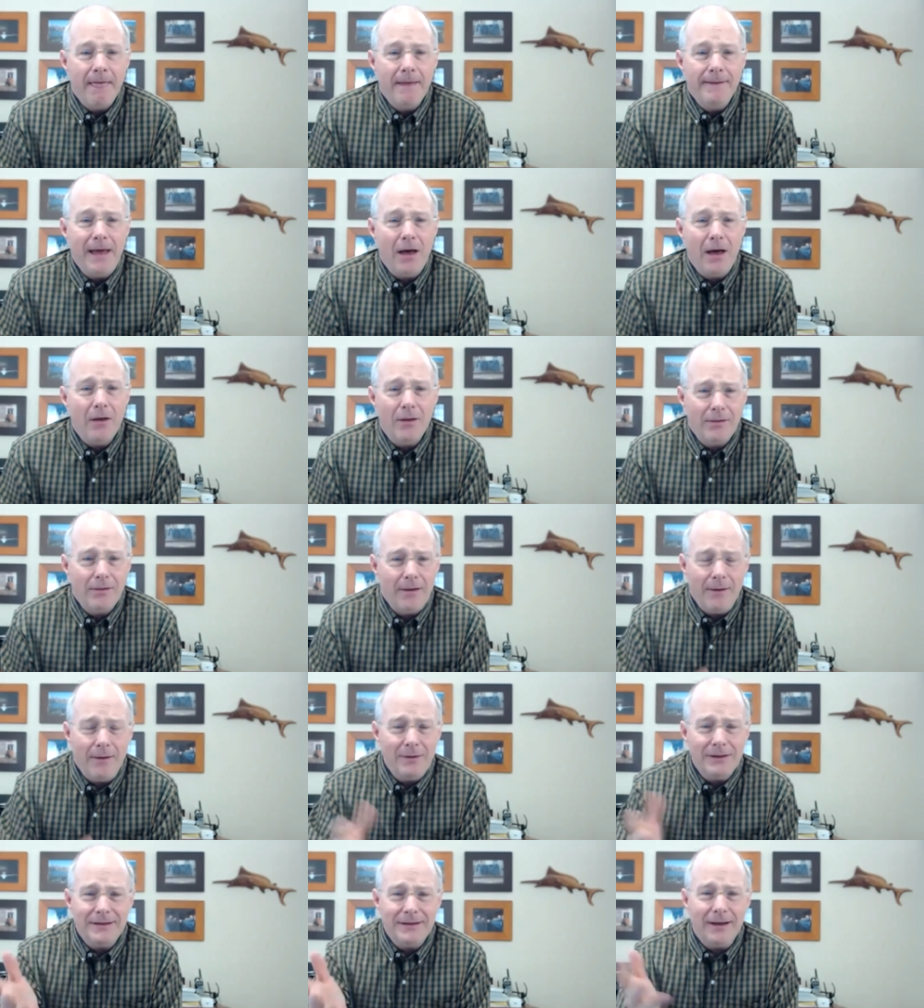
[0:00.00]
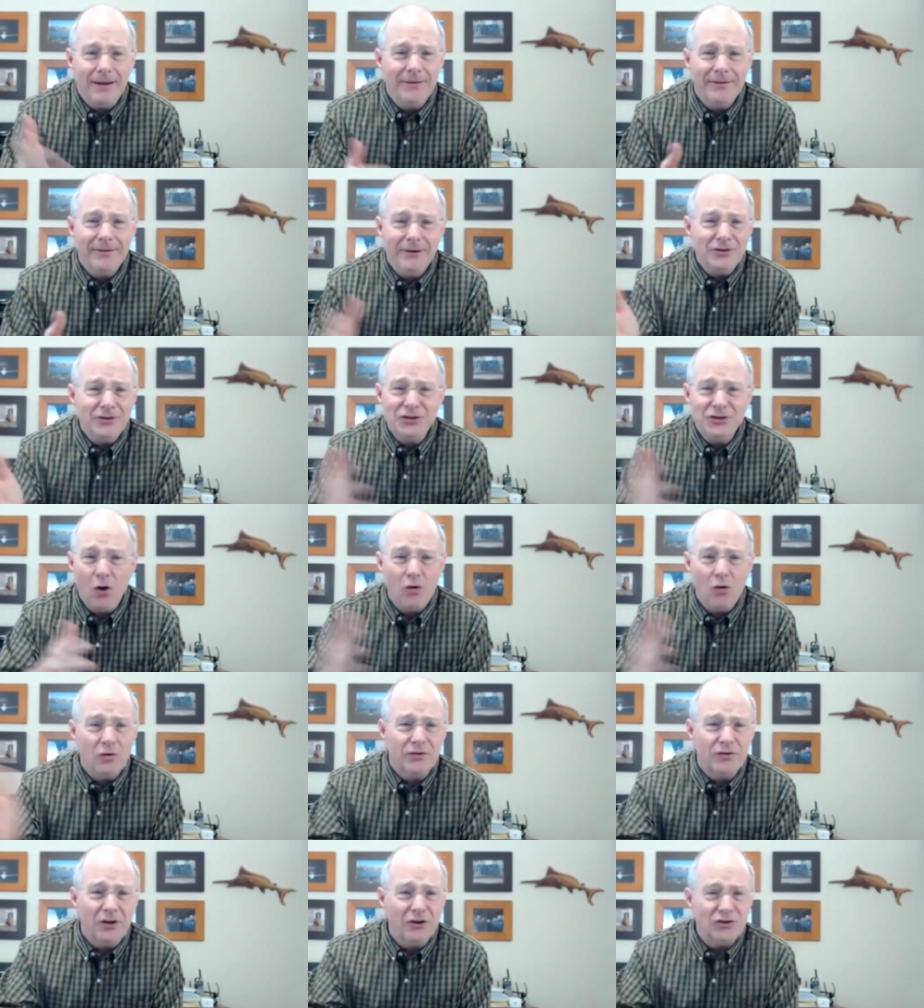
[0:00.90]
now, I'm going to tell you, there's
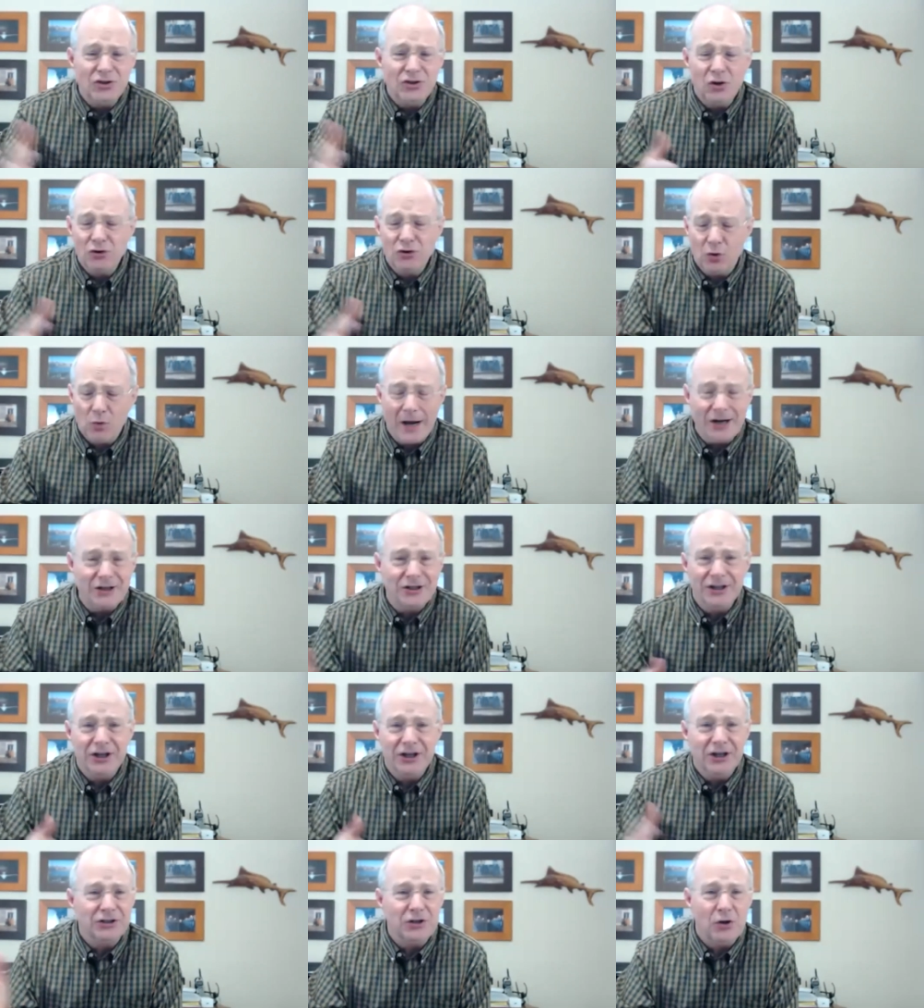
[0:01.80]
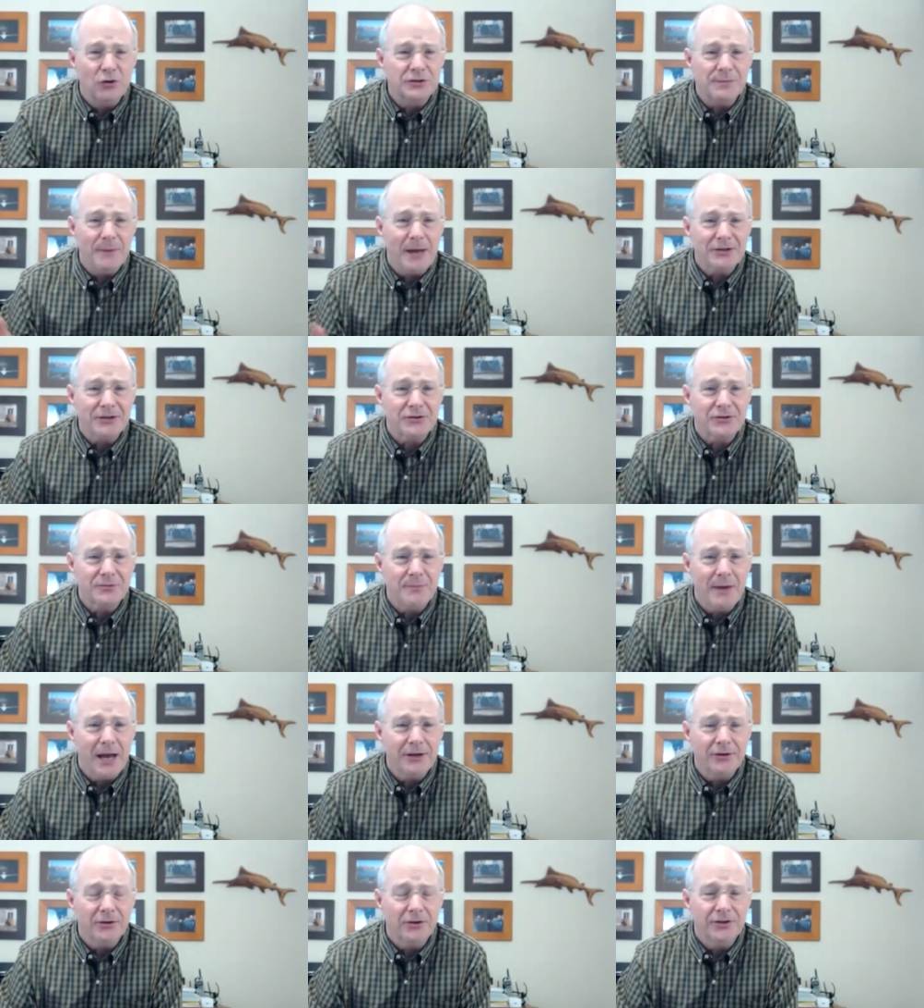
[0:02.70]
no there's no direction in a Toastmasters
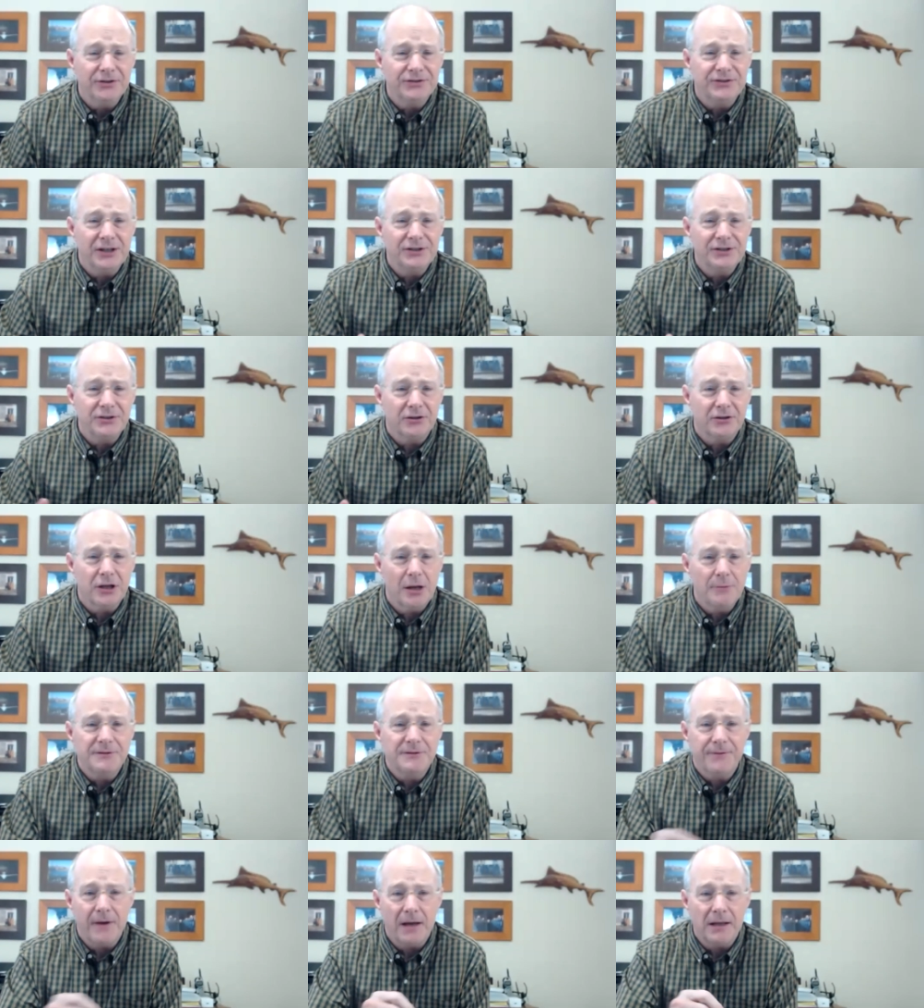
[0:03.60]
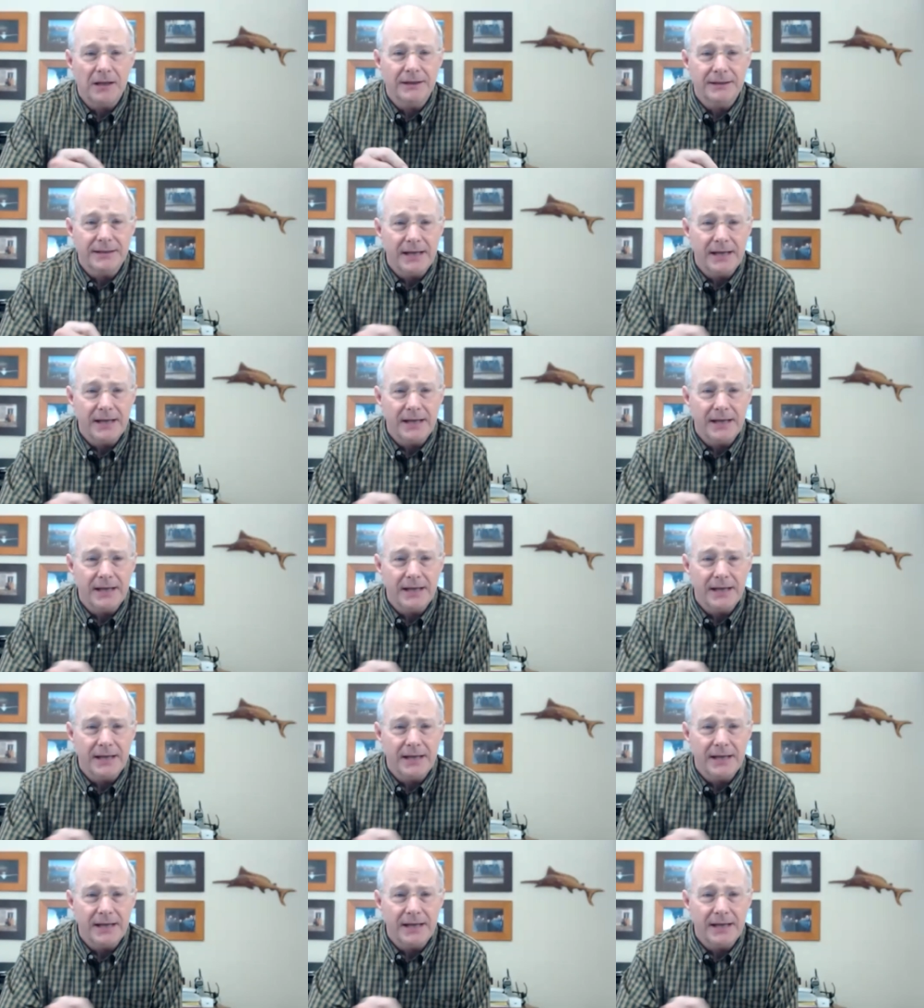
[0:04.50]
manual that says your club's failing.